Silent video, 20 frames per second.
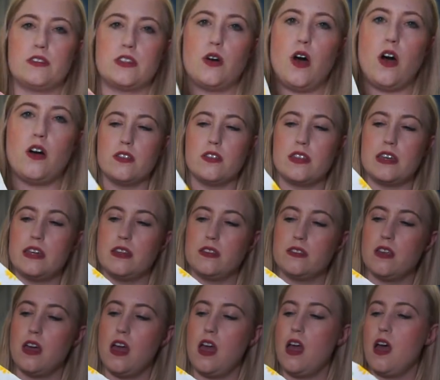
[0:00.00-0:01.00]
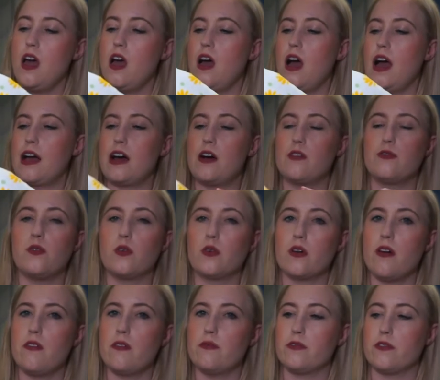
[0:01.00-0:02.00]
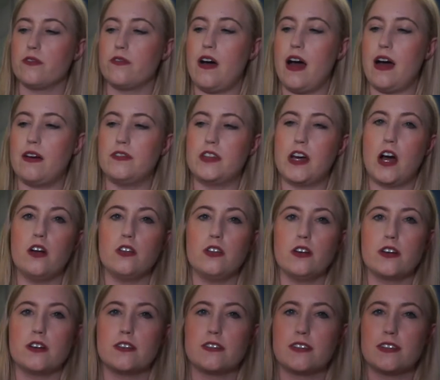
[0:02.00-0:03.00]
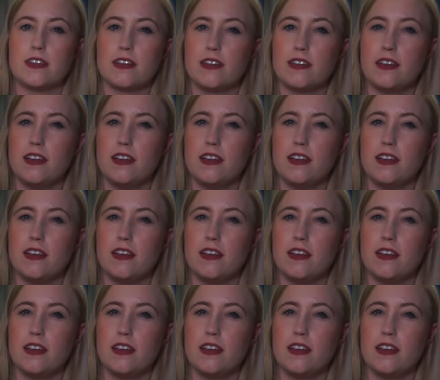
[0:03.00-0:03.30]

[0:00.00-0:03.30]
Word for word: So of these, I got four of them for $5.